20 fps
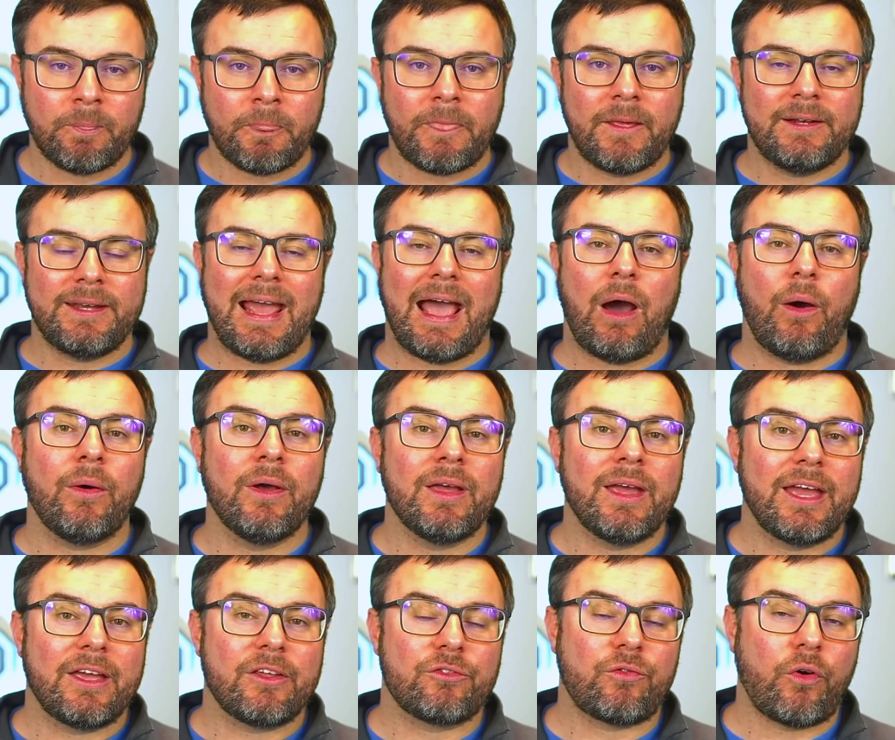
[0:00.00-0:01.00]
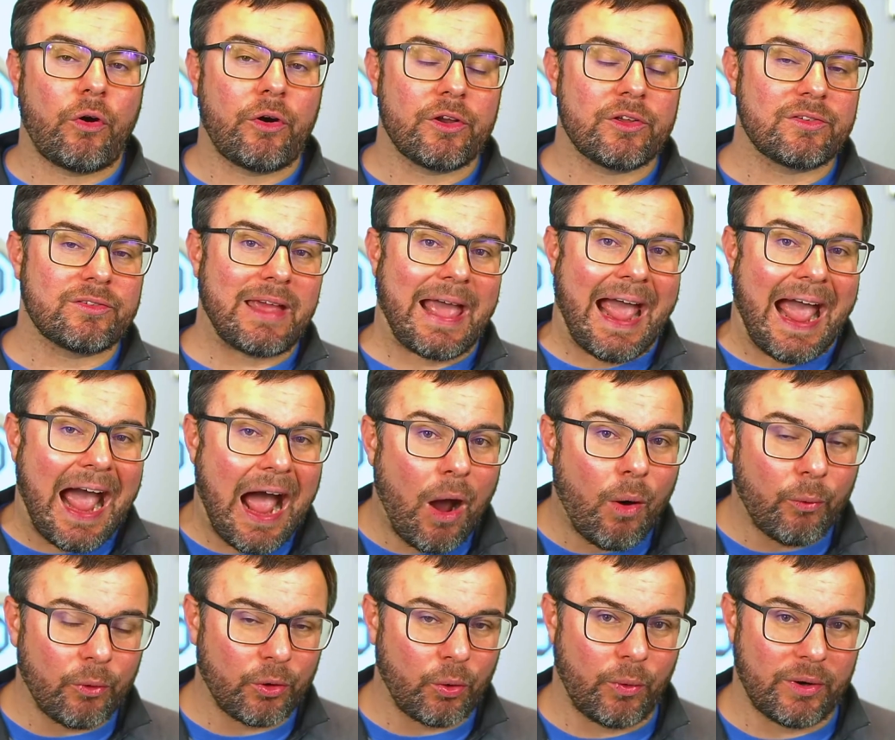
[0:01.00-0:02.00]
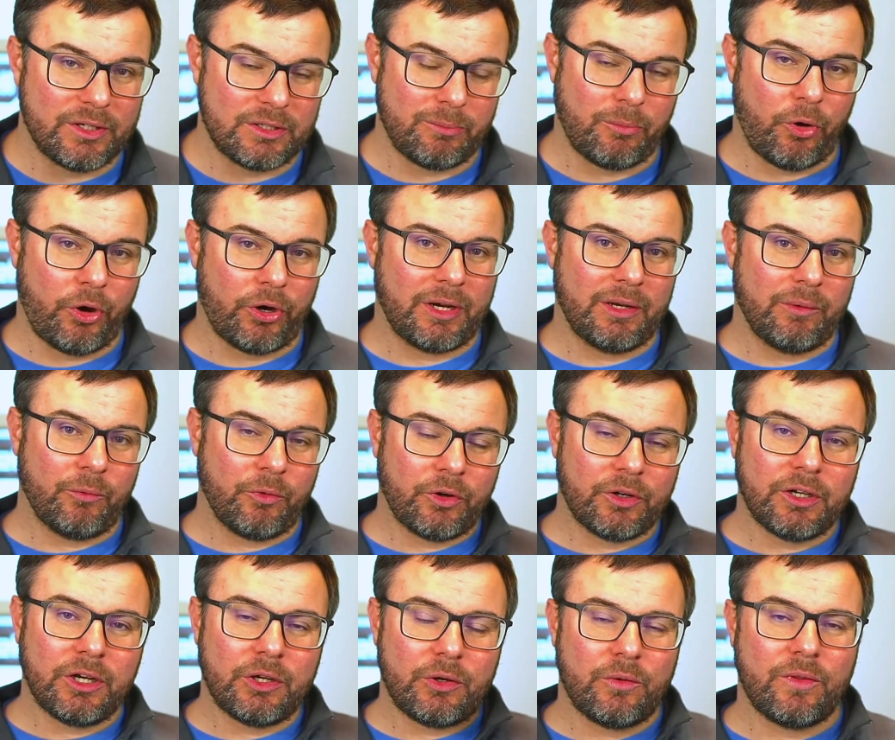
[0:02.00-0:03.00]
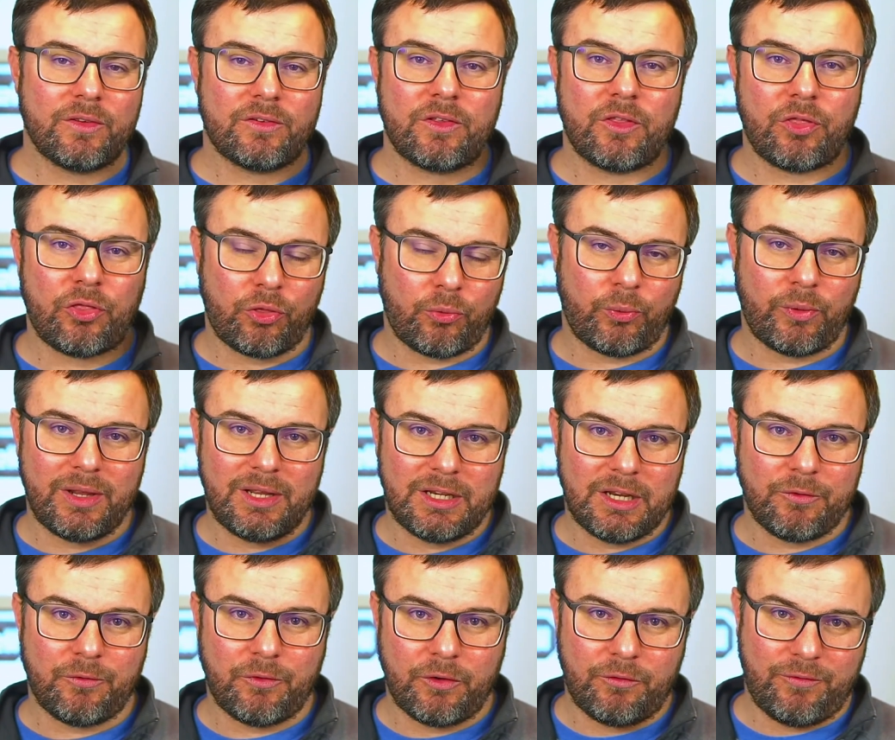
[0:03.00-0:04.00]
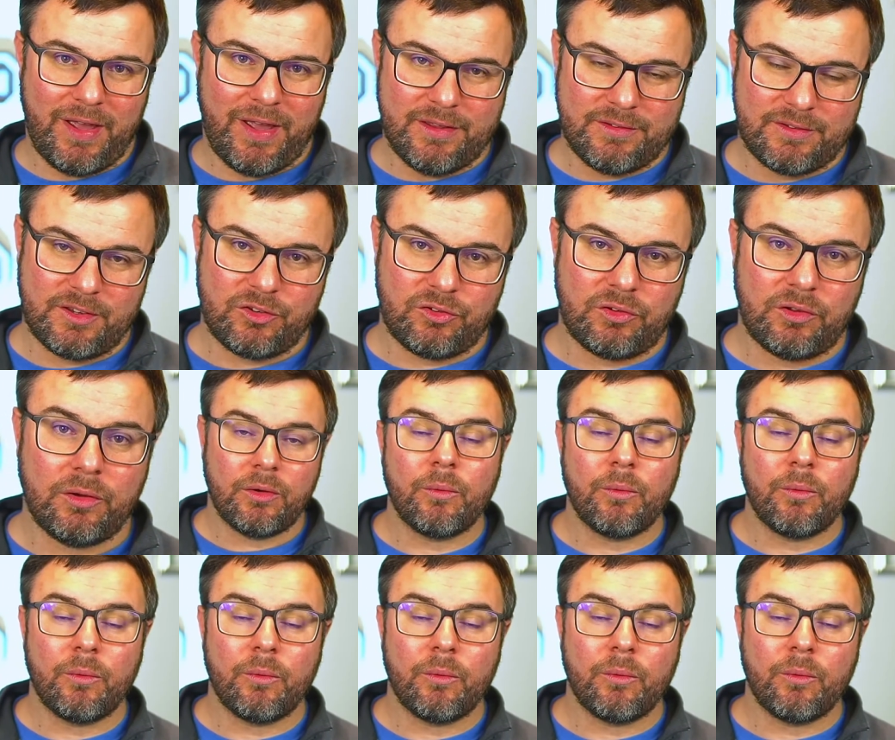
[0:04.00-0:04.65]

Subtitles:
Now, as far as how we're going to market, we're going to do this in 3 different phases.